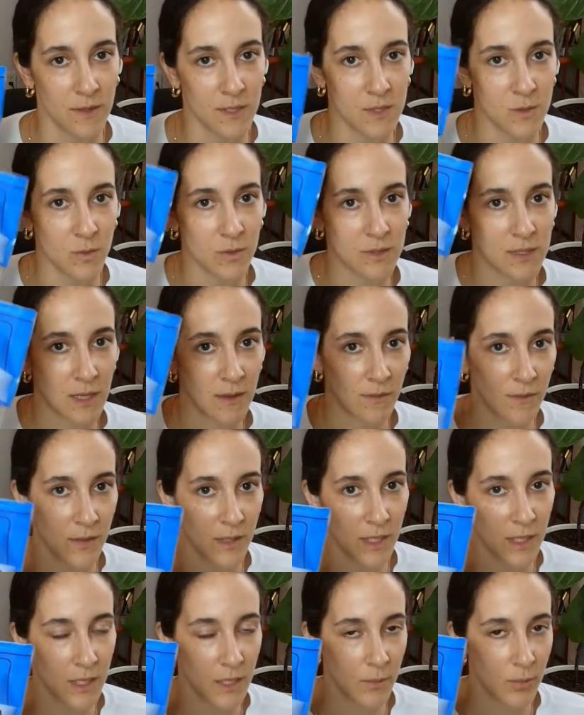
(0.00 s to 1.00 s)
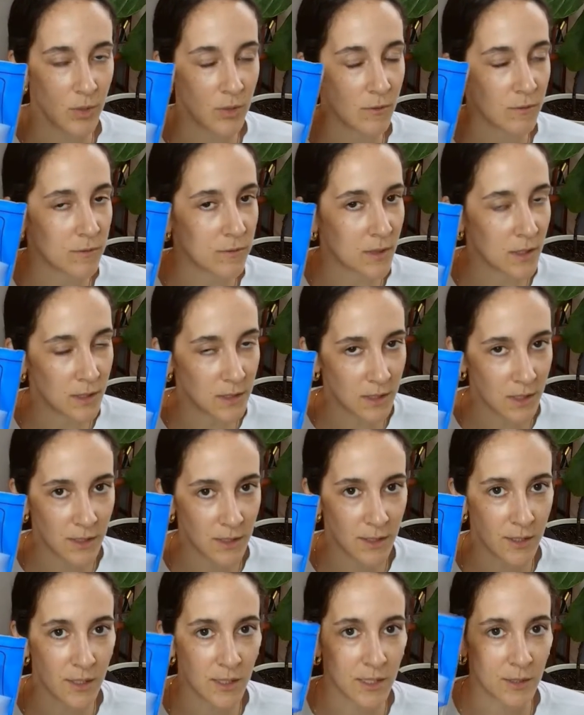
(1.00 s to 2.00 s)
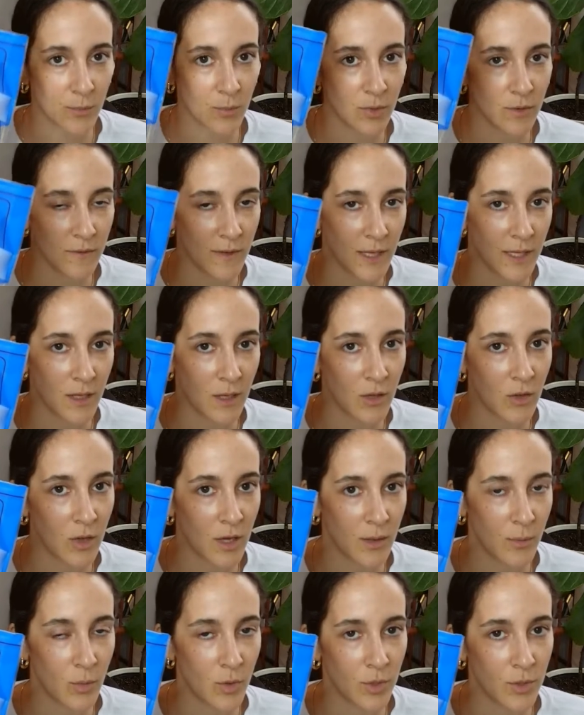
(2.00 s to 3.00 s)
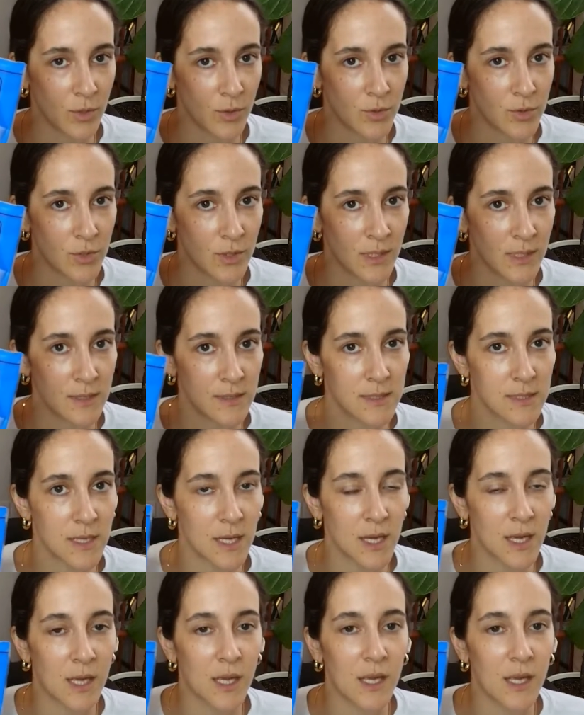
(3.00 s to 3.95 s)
This will definitely keep you full longer and provide a lot more nutrients.